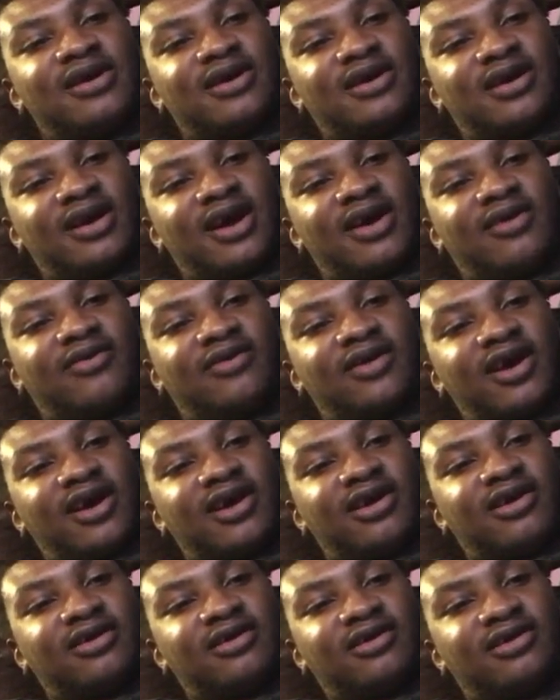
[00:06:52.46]
I was
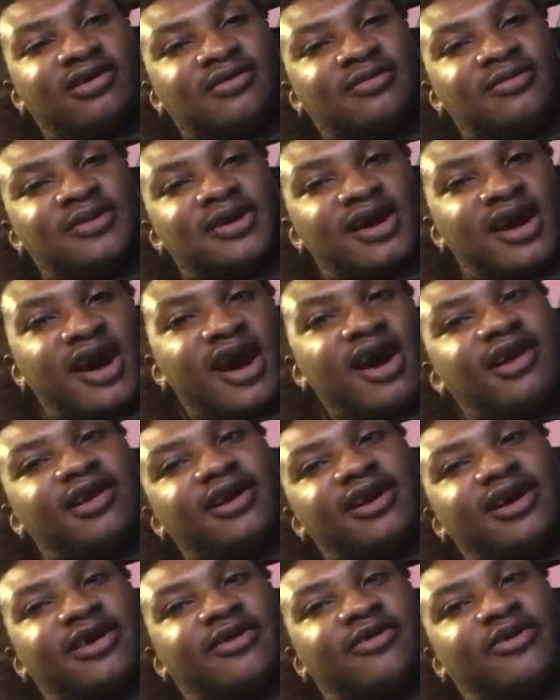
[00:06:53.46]
like, me
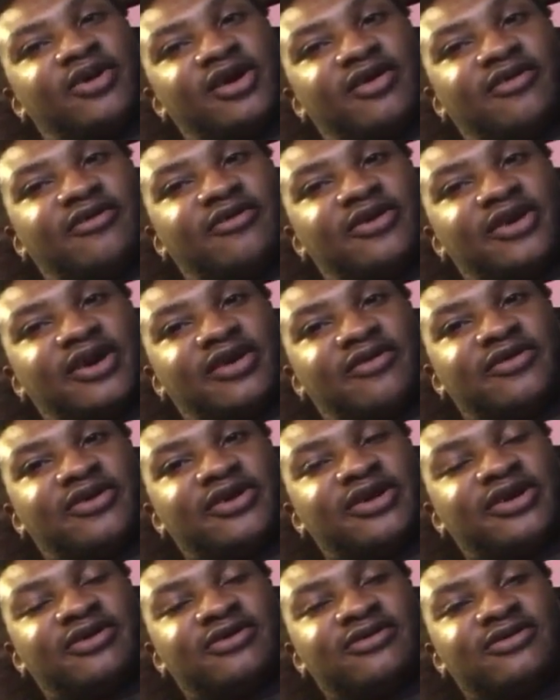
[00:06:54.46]
holla at her, whatever,
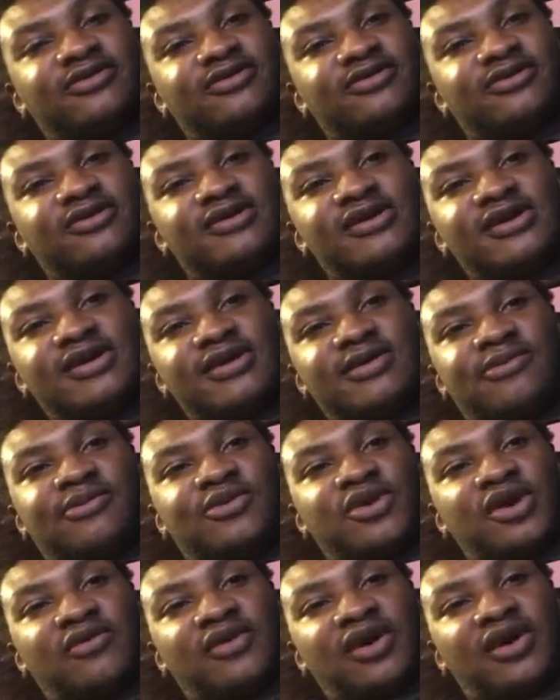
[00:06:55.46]
you know?
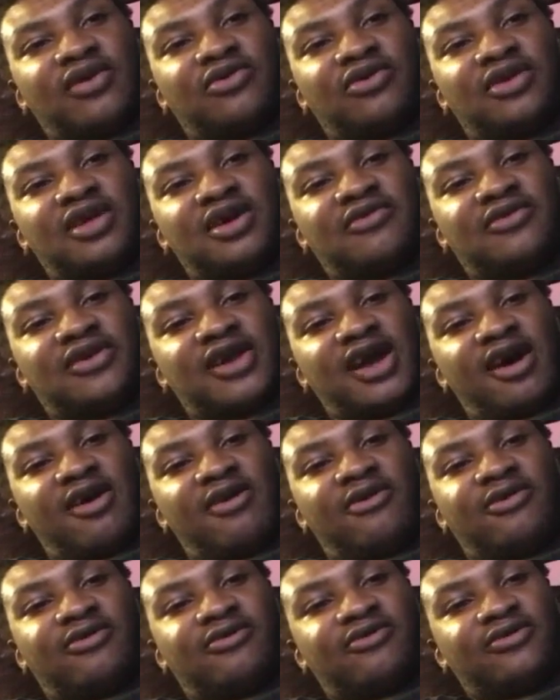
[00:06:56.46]
Whenever I was leaving
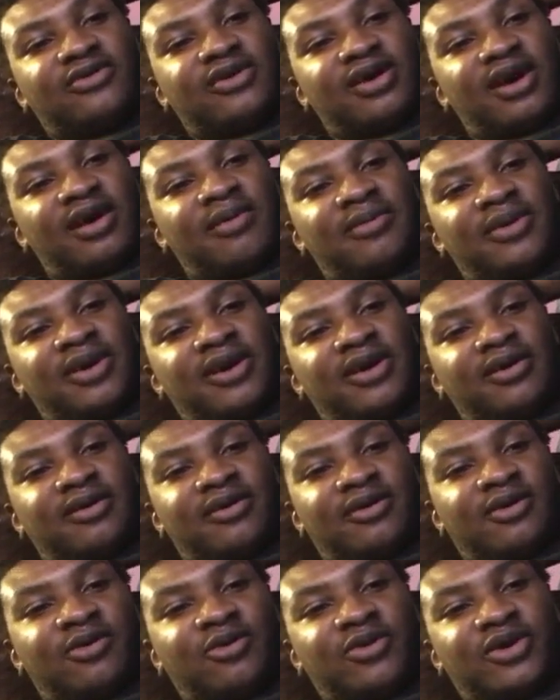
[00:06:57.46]
out, I
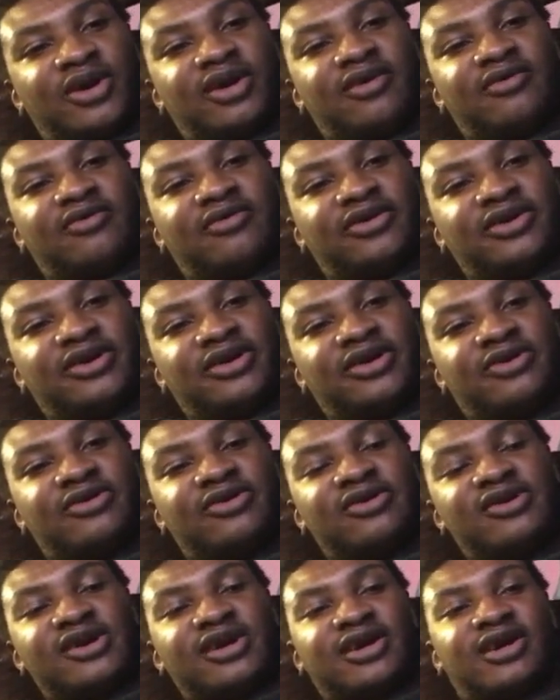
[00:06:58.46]
mean, or whatever, you know?
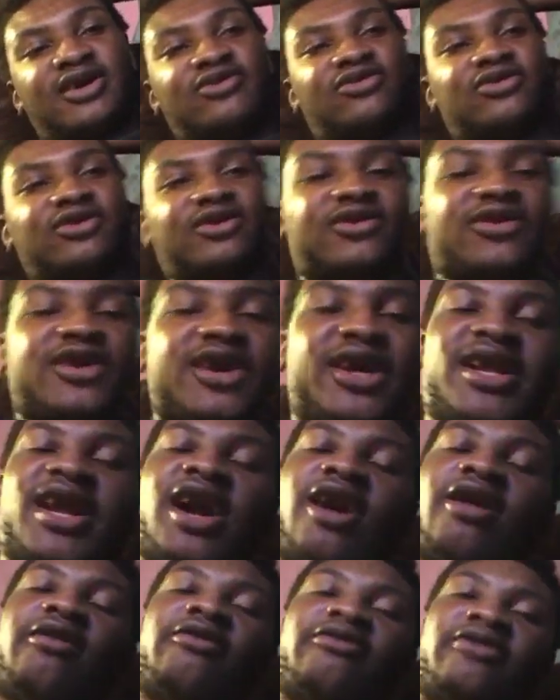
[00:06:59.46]
Because she was heading
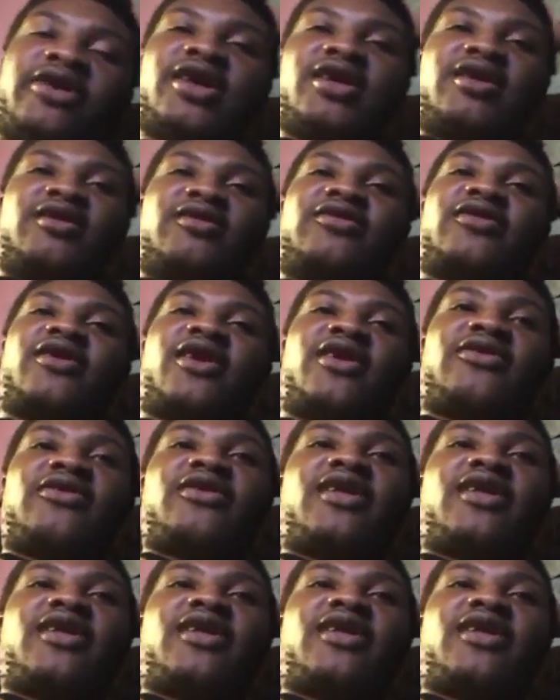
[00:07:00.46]
out already, so I was